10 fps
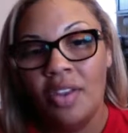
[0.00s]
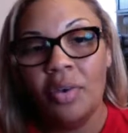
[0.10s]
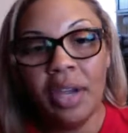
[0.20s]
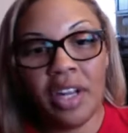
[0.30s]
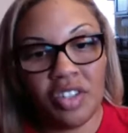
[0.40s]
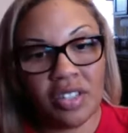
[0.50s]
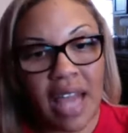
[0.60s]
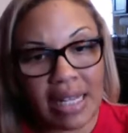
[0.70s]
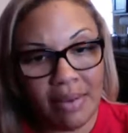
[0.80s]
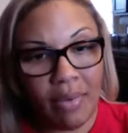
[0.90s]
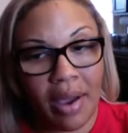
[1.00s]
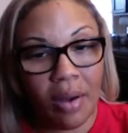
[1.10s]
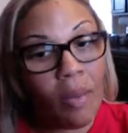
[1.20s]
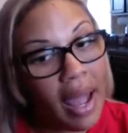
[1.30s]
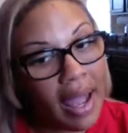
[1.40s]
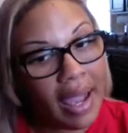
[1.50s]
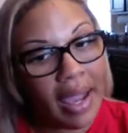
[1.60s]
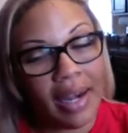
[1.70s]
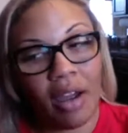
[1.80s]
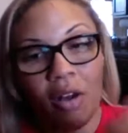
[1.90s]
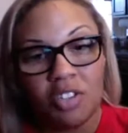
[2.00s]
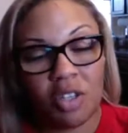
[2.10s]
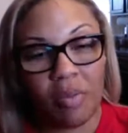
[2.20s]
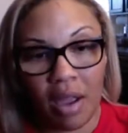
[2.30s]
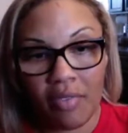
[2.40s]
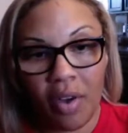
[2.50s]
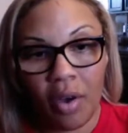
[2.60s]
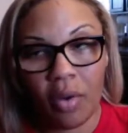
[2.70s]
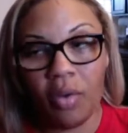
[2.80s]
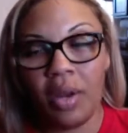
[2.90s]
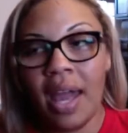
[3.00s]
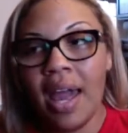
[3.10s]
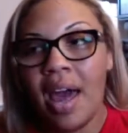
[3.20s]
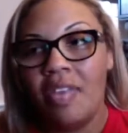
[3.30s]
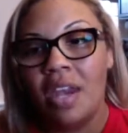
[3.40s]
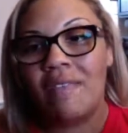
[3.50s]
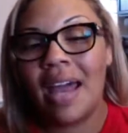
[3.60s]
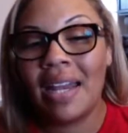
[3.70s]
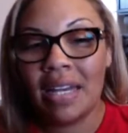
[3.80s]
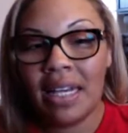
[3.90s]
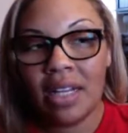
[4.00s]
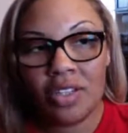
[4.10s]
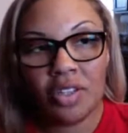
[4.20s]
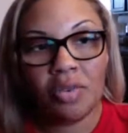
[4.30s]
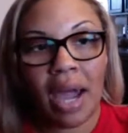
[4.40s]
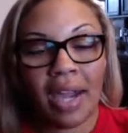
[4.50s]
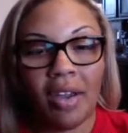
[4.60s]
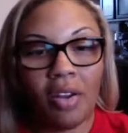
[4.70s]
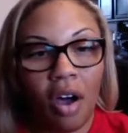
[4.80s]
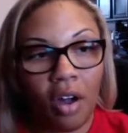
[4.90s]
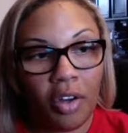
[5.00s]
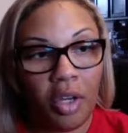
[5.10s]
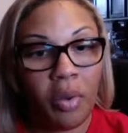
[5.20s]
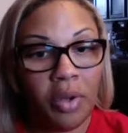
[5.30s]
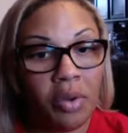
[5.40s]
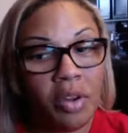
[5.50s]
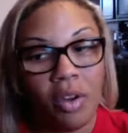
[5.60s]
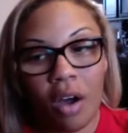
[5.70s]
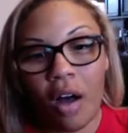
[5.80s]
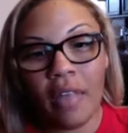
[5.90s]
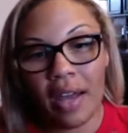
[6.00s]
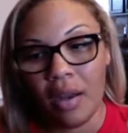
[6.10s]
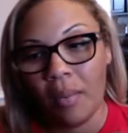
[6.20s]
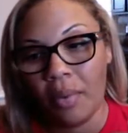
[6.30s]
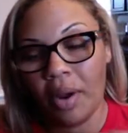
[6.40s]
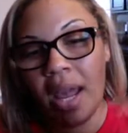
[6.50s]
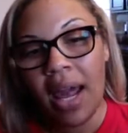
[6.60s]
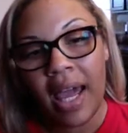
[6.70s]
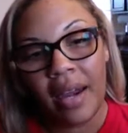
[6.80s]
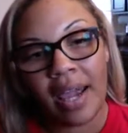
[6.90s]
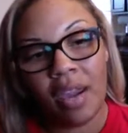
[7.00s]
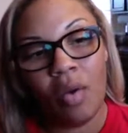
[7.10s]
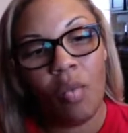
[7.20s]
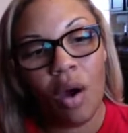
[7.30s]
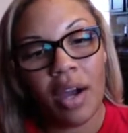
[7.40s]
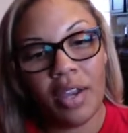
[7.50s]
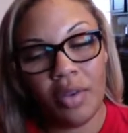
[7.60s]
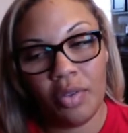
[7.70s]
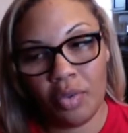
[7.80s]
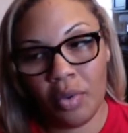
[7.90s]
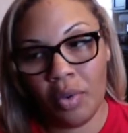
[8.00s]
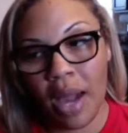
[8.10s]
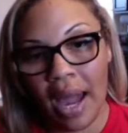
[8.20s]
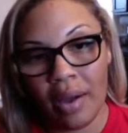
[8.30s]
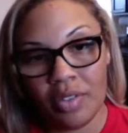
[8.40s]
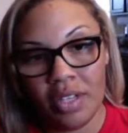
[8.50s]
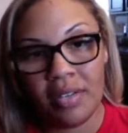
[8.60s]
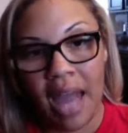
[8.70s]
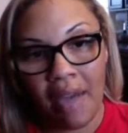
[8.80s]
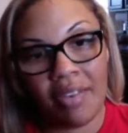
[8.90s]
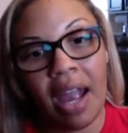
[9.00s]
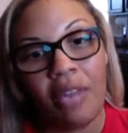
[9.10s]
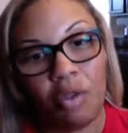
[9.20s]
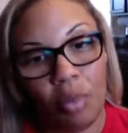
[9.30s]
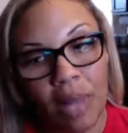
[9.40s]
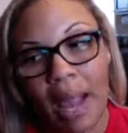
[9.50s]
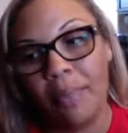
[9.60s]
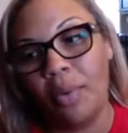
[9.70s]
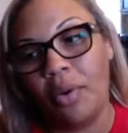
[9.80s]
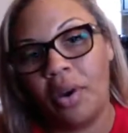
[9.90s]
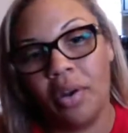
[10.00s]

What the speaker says: and then you can just text me right away and it goes to my phone. And then if I need to, I can call you, or you can call that number and I can walk you through how to navigate through Blackboard.